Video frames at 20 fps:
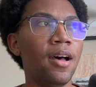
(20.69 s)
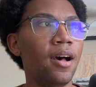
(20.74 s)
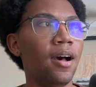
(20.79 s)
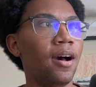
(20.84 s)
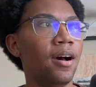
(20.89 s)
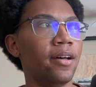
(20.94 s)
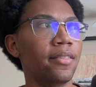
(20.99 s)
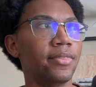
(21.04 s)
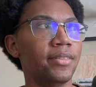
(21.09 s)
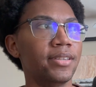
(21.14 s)

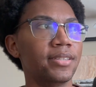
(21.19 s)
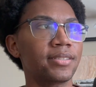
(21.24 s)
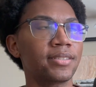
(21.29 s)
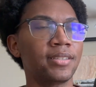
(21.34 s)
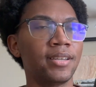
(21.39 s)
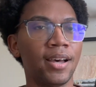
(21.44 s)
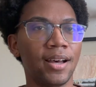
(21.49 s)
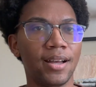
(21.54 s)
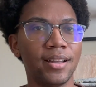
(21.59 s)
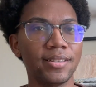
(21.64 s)
on this
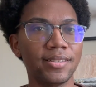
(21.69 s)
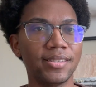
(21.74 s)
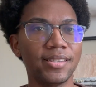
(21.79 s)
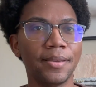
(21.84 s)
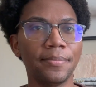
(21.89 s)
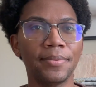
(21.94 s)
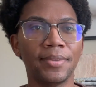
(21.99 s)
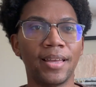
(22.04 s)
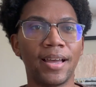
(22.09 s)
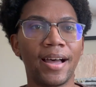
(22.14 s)

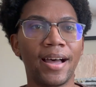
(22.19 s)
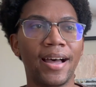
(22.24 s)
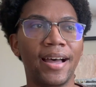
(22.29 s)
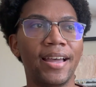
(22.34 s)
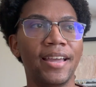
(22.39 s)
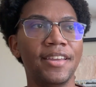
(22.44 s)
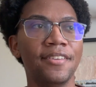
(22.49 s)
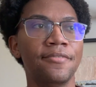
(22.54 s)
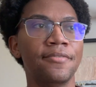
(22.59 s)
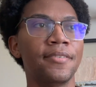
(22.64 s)
concept that
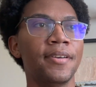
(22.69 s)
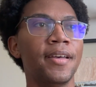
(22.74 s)
I've